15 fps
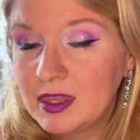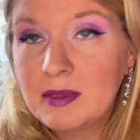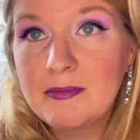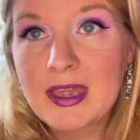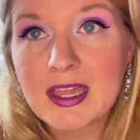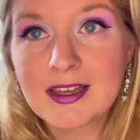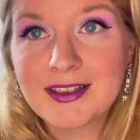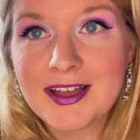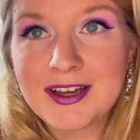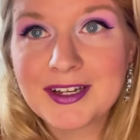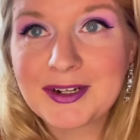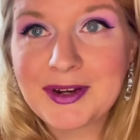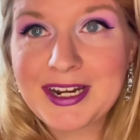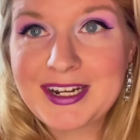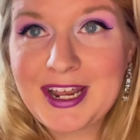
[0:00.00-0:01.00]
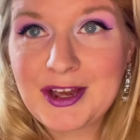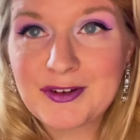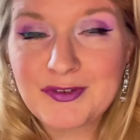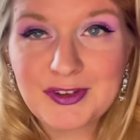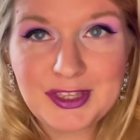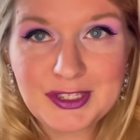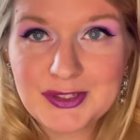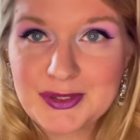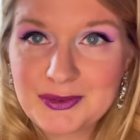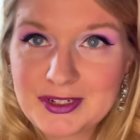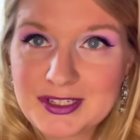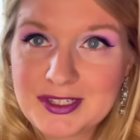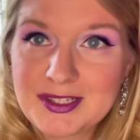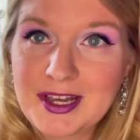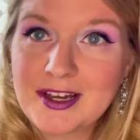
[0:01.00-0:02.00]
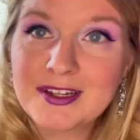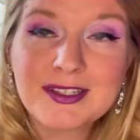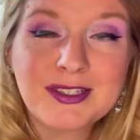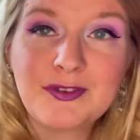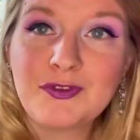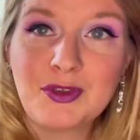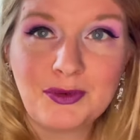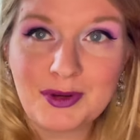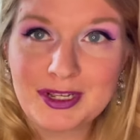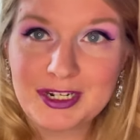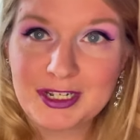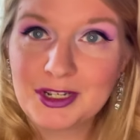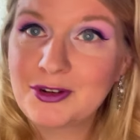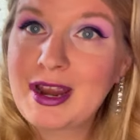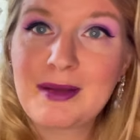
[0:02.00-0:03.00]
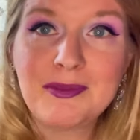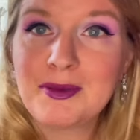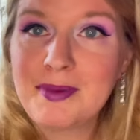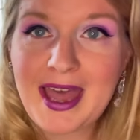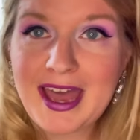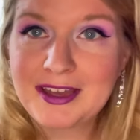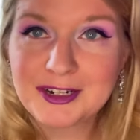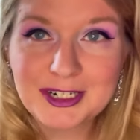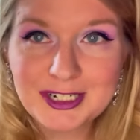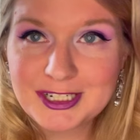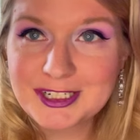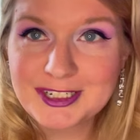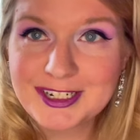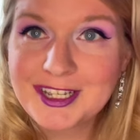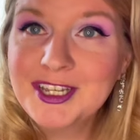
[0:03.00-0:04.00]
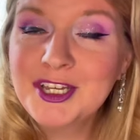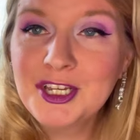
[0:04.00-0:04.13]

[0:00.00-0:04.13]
make along right now for these Serene socks if you want to grab the pattern and